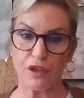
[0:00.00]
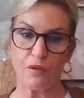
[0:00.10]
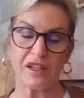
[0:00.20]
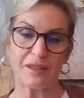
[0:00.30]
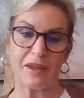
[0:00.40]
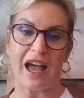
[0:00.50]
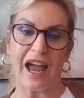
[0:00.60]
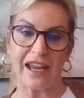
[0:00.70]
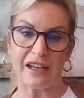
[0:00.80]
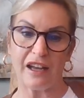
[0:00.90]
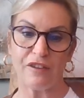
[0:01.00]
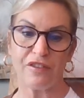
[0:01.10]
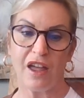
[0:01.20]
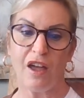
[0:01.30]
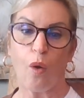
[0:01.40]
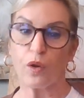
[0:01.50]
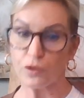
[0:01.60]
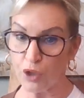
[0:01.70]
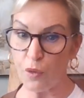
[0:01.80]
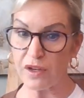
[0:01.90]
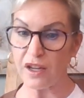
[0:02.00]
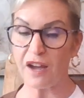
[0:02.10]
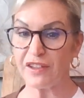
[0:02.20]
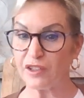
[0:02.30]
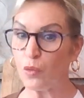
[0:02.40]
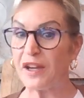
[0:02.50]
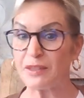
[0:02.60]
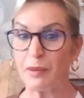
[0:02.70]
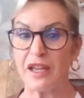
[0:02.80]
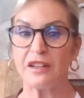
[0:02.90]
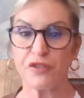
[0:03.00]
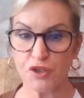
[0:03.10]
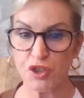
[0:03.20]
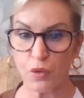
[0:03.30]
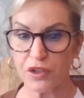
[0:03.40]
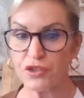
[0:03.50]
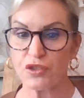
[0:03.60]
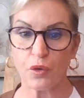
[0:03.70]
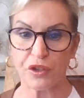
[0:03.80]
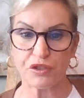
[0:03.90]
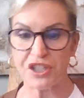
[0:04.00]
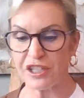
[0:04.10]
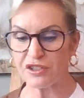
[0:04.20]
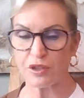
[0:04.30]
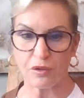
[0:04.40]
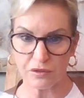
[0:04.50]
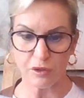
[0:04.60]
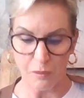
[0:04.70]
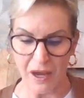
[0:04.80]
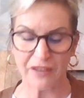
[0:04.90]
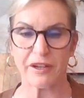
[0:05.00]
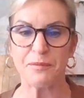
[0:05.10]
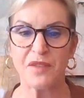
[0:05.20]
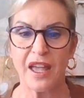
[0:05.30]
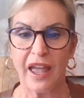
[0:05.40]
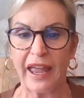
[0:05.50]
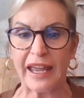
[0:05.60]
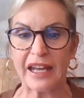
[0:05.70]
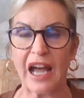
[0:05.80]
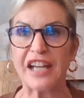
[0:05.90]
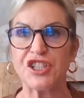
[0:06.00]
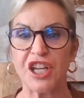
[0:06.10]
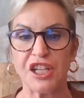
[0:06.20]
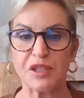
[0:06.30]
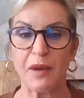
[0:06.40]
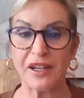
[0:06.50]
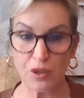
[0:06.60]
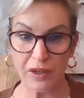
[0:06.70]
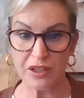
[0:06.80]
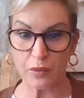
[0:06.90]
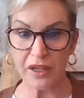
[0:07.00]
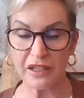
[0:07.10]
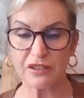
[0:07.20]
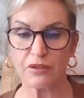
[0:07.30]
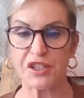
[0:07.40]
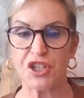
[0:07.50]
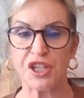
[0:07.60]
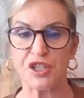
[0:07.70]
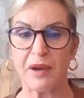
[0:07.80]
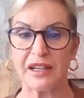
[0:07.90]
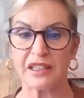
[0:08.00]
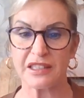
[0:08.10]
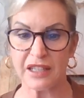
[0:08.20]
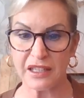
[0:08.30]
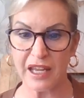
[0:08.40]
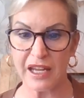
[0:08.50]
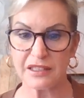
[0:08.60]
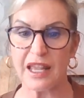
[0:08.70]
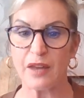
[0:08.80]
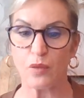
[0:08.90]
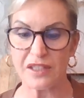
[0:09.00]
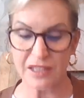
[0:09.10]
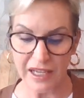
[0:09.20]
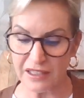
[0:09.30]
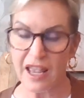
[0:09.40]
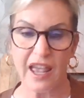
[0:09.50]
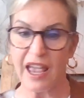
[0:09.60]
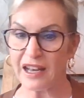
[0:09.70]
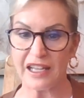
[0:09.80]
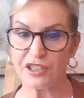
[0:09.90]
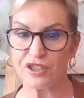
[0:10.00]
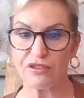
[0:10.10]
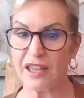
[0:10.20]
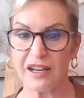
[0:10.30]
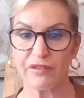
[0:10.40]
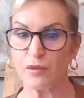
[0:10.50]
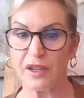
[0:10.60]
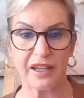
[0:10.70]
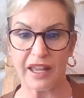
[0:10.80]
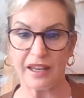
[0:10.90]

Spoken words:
You want it to be high enough or low enough that the waistband of your shorts or your jeans don't bother it. And I change mine twice a week. So I change mine on Sundays and Wednesdays, and I just do that every week.